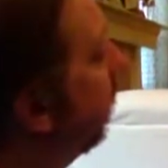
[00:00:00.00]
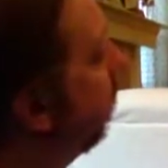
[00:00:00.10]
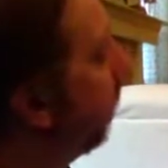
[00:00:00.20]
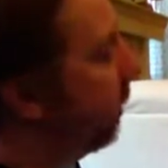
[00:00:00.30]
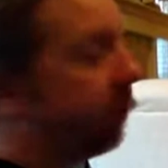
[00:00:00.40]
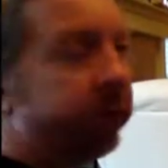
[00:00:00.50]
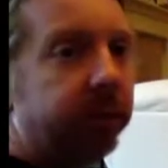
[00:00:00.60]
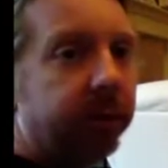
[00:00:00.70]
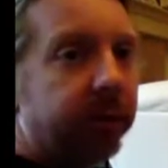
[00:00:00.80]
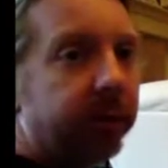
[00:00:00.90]
1
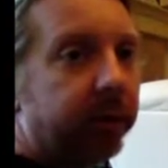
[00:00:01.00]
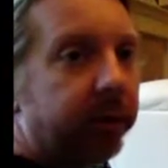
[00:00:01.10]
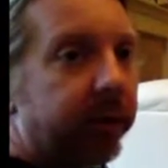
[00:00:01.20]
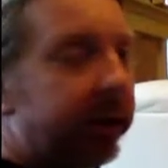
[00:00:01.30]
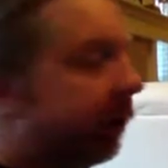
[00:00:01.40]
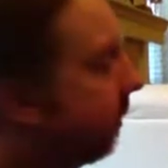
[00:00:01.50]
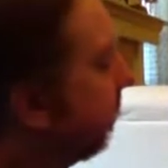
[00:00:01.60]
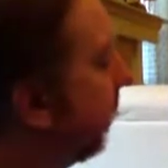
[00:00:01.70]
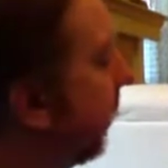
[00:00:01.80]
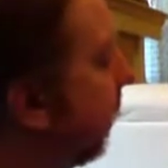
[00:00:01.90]
to 3,
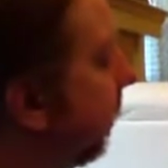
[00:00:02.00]
3